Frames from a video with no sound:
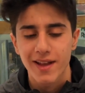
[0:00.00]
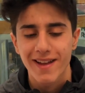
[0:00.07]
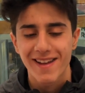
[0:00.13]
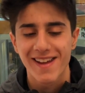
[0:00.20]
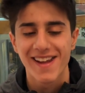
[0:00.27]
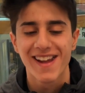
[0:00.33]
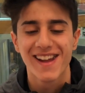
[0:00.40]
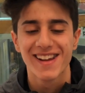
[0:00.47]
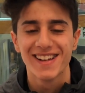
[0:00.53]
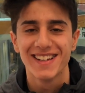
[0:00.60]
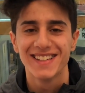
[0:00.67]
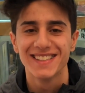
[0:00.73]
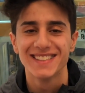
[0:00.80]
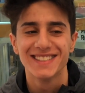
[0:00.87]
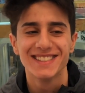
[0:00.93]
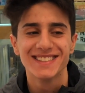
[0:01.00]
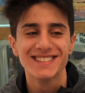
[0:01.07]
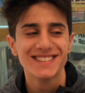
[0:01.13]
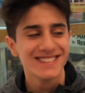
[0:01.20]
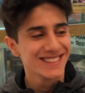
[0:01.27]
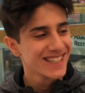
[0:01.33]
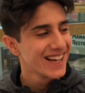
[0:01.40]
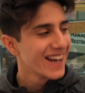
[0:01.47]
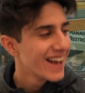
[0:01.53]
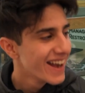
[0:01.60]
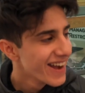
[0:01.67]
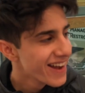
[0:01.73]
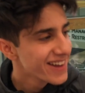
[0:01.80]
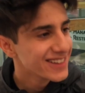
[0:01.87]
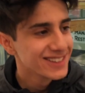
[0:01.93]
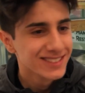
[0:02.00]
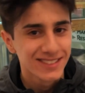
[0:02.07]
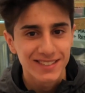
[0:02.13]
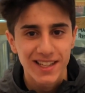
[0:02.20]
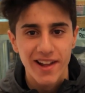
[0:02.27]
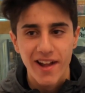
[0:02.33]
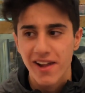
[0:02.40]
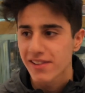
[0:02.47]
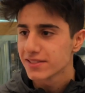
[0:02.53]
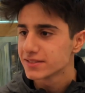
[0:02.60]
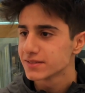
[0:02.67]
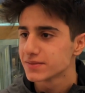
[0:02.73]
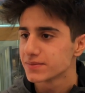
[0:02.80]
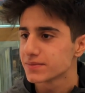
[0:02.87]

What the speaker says: They're all different. Do you like where they're at, or do you want me to move?